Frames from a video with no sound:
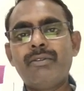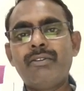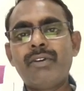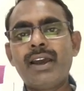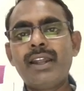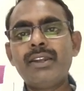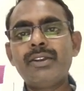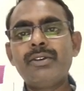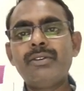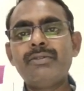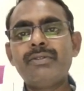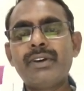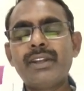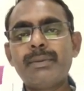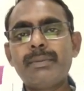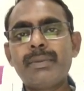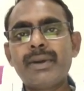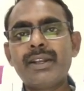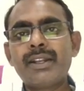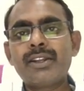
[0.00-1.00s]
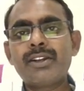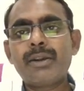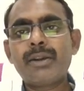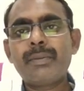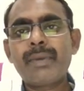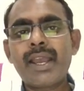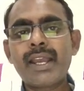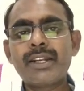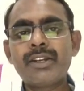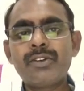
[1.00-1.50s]
value for a
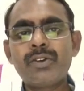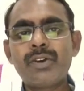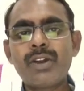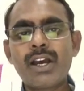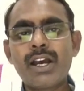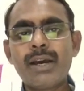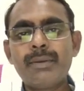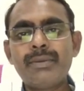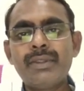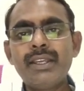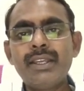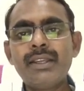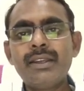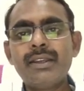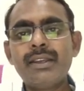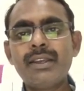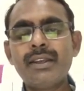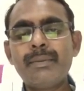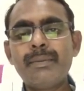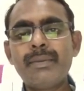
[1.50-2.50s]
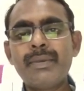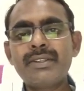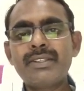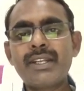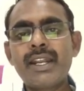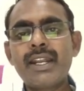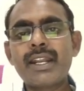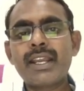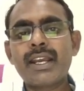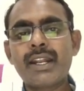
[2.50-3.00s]
particular magnitude of the
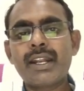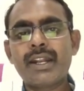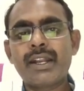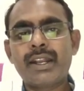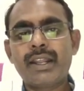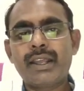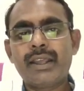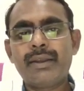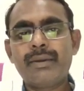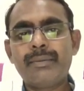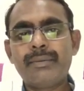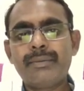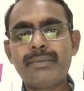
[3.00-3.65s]
measured current,